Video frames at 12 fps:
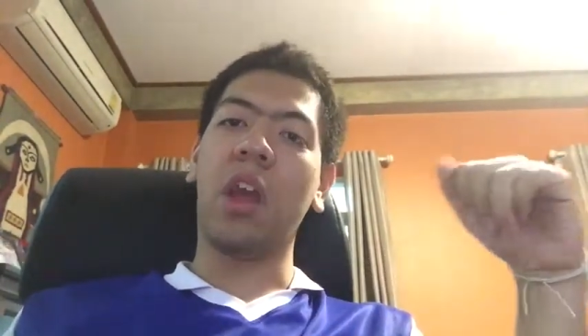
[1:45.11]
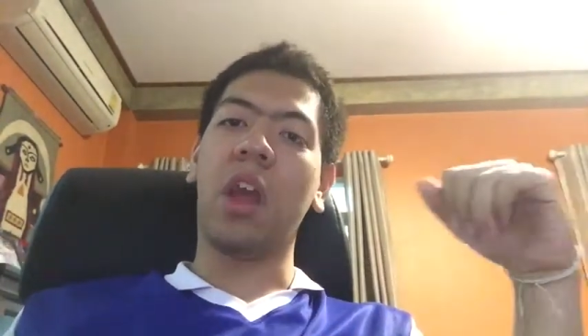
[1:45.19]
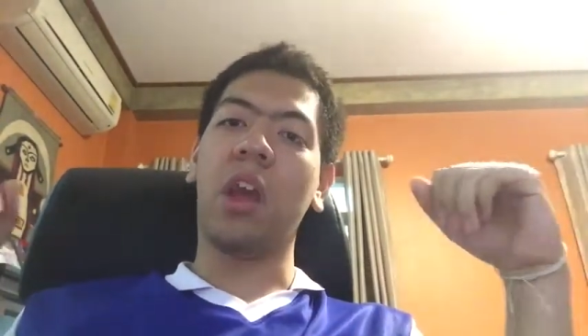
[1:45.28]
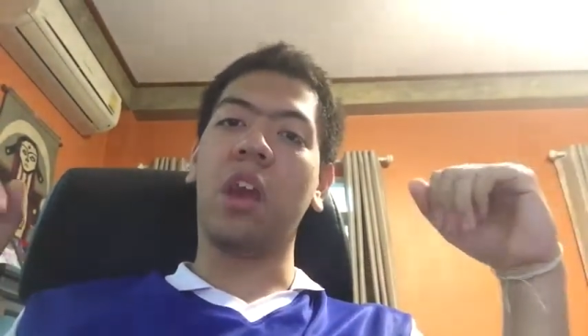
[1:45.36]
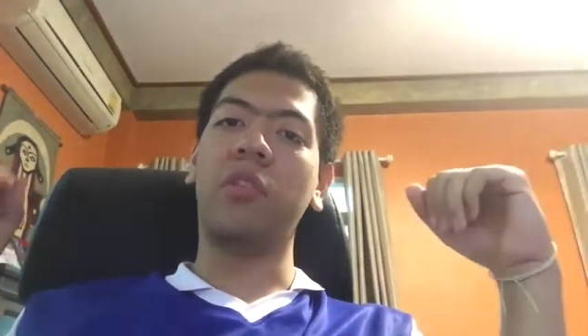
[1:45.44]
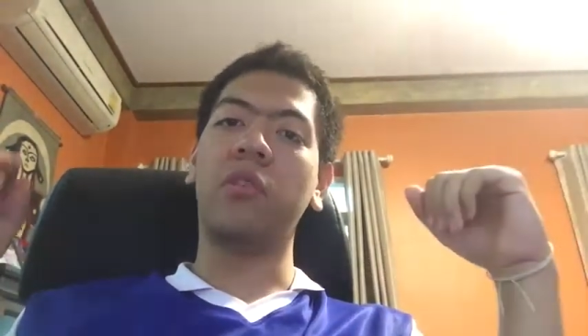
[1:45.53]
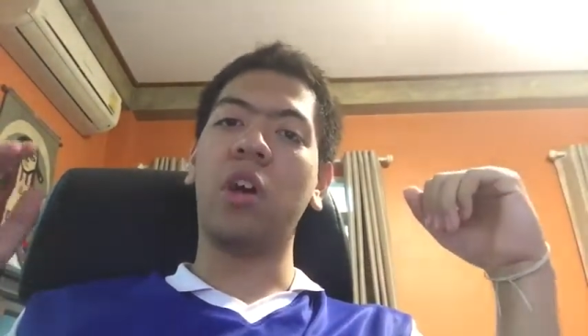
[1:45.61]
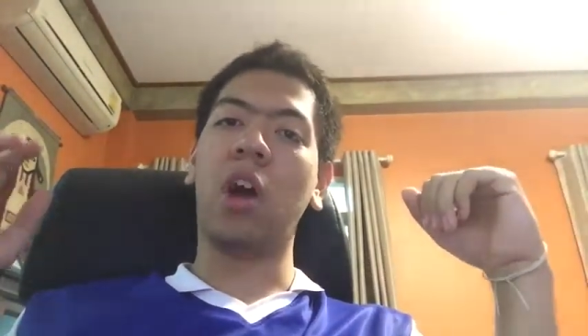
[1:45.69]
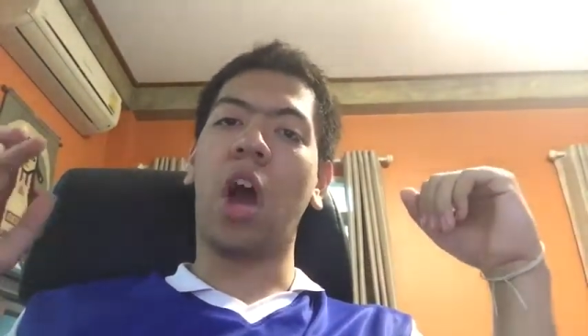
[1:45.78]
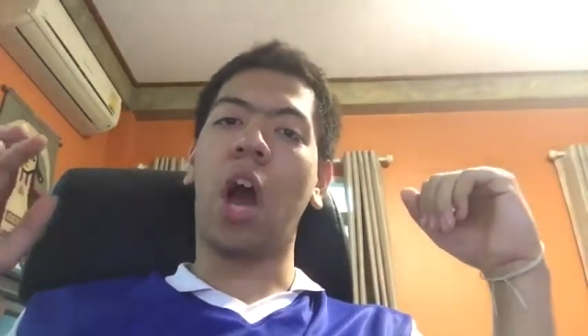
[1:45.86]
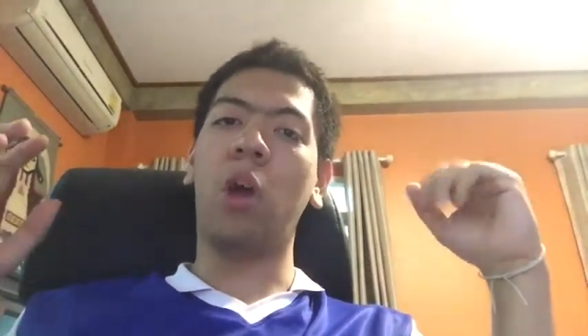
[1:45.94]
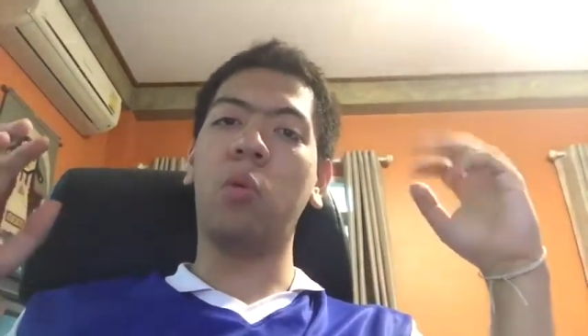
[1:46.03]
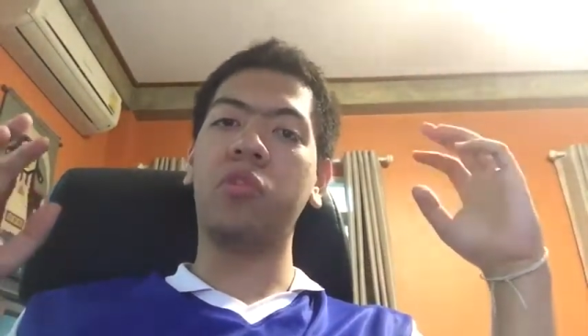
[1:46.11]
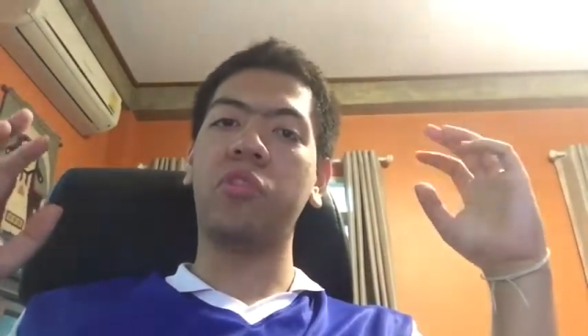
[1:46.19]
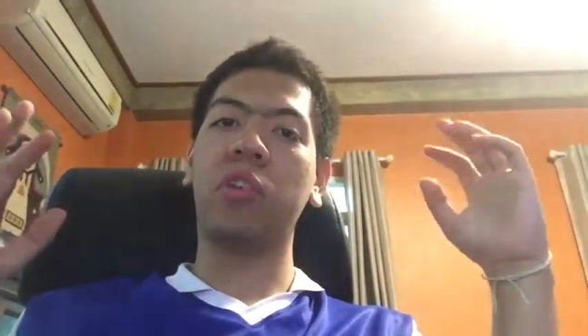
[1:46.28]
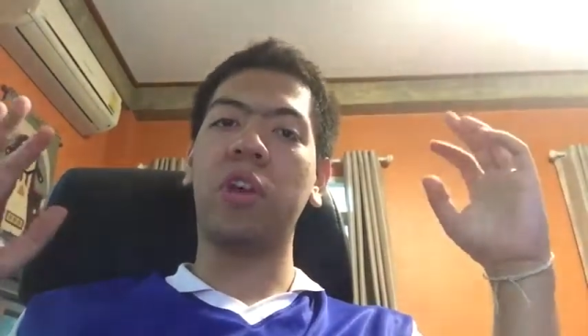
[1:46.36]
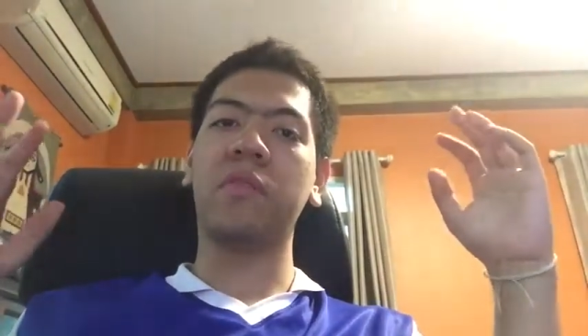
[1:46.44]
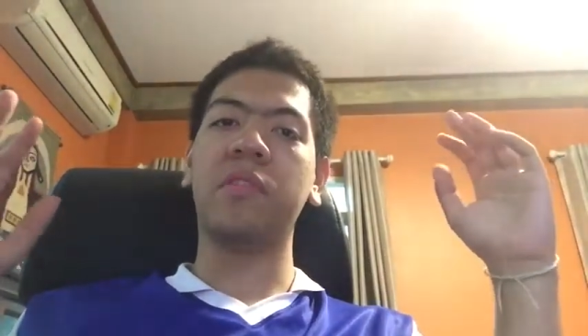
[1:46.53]
And I would
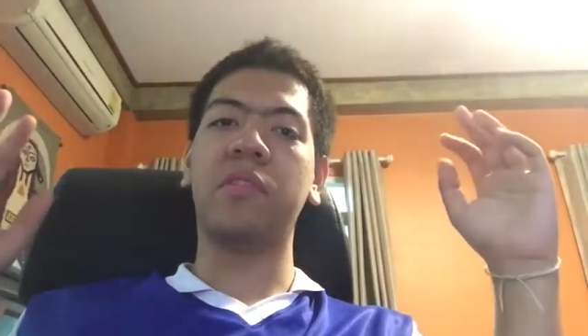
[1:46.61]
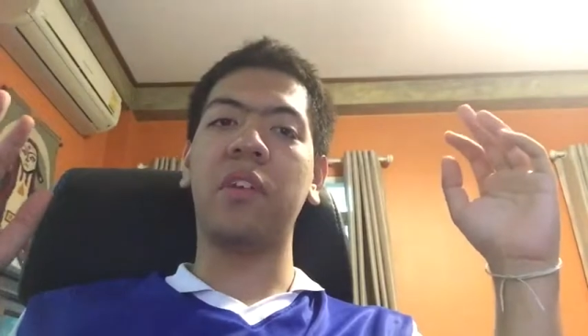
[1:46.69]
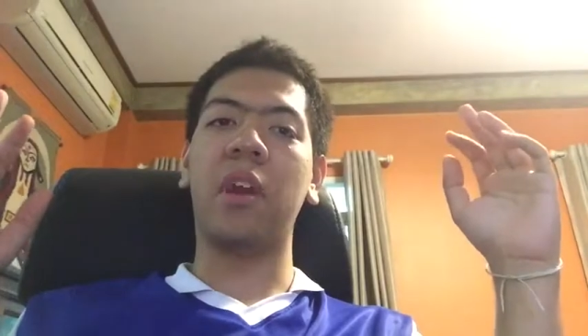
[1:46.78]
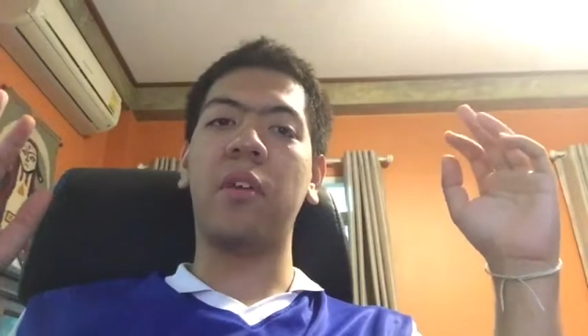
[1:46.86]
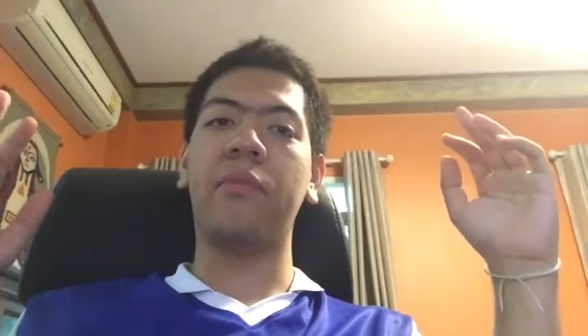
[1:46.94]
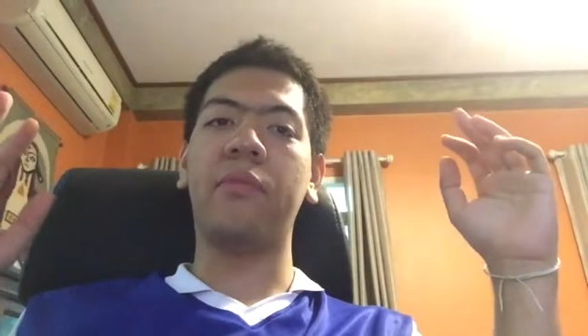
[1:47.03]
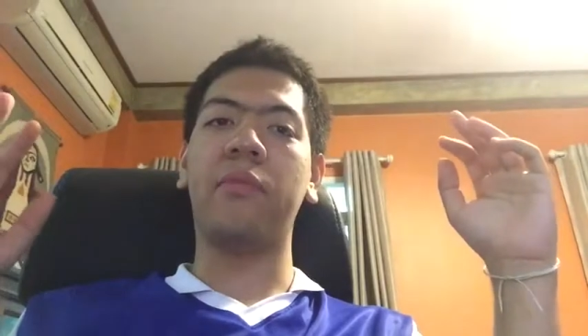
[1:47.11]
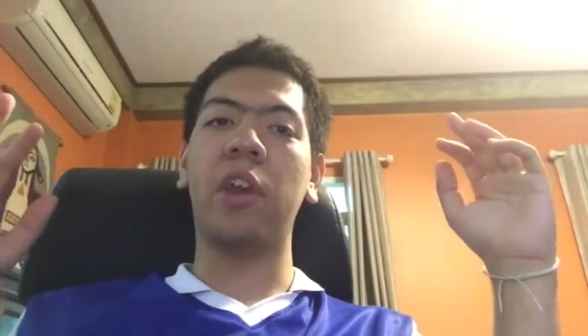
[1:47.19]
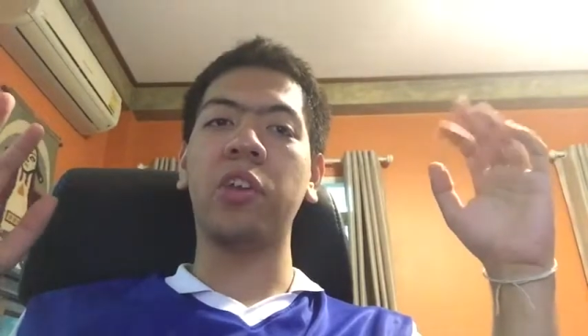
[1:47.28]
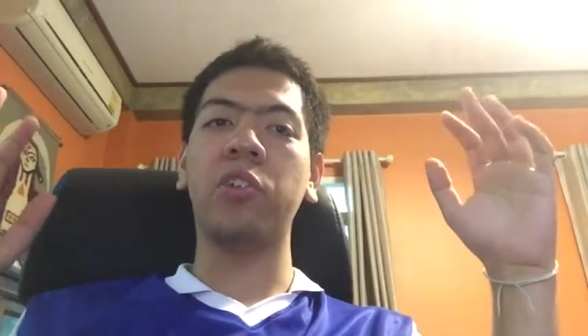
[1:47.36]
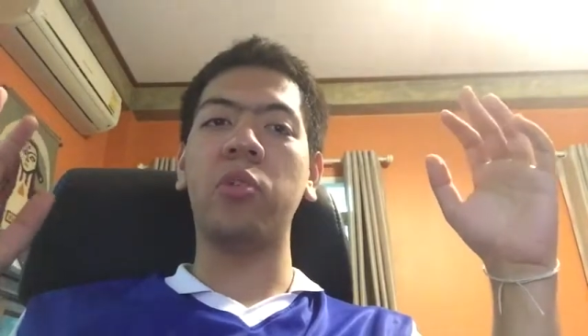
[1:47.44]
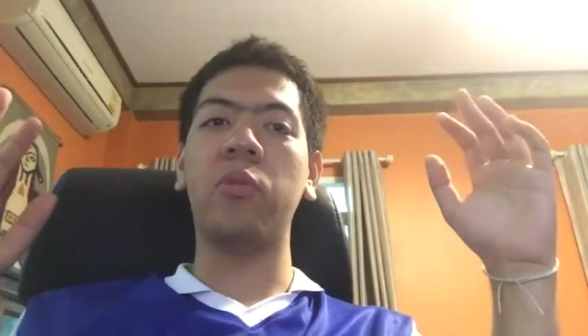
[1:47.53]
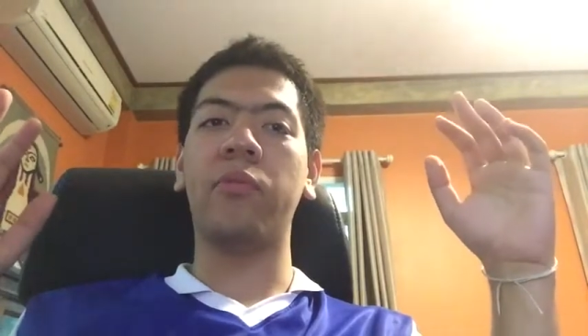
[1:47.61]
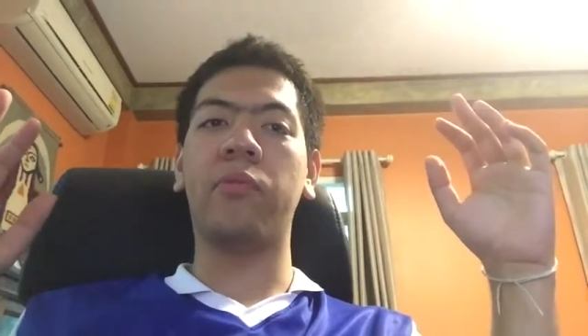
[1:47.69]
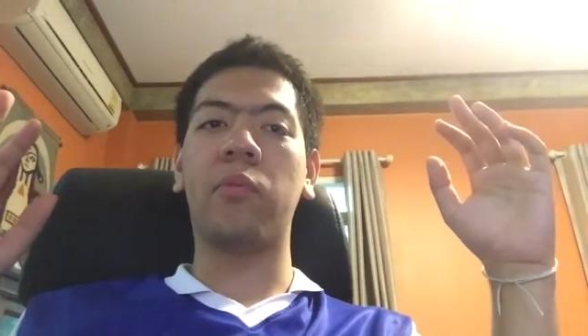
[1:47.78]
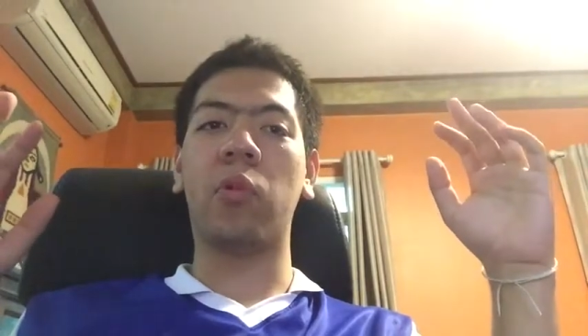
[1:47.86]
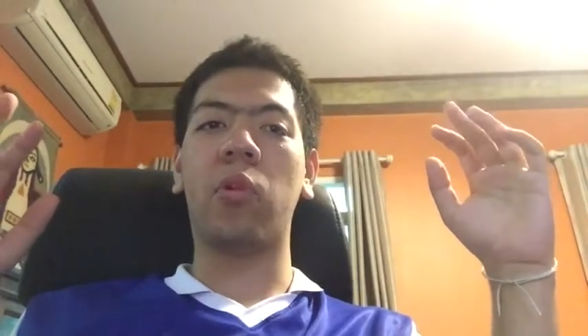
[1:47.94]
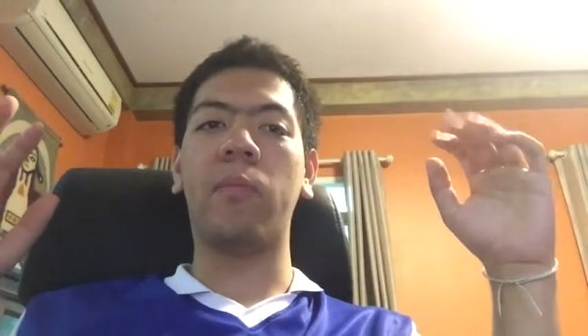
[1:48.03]
like to say thank you
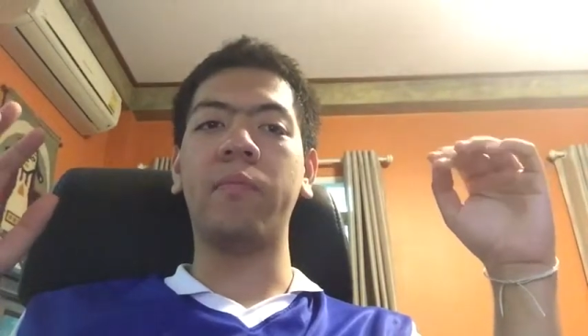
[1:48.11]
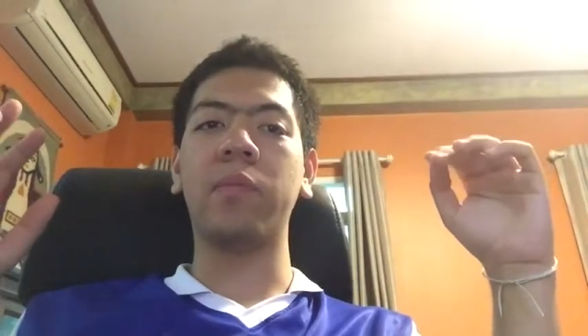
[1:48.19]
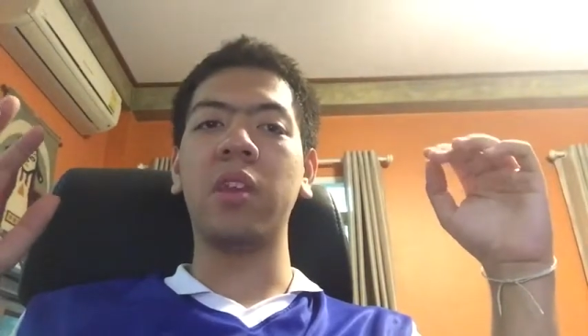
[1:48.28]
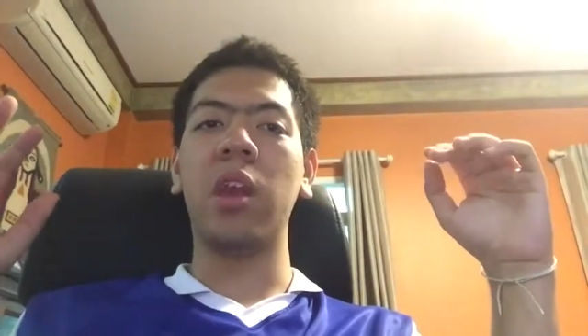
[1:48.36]
for